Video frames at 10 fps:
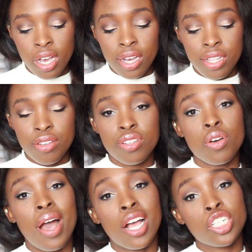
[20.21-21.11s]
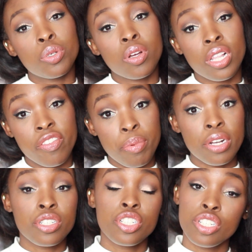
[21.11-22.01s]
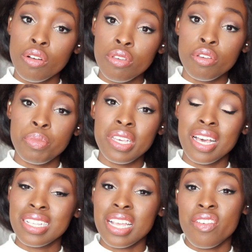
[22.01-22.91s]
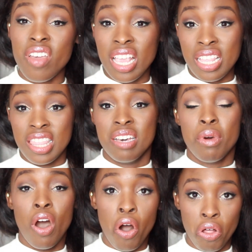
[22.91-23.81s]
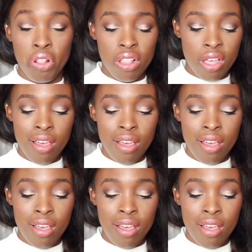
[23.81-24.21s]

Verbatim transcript: Uh, there's no actual Cliff Bar to show you because I've eaten them all.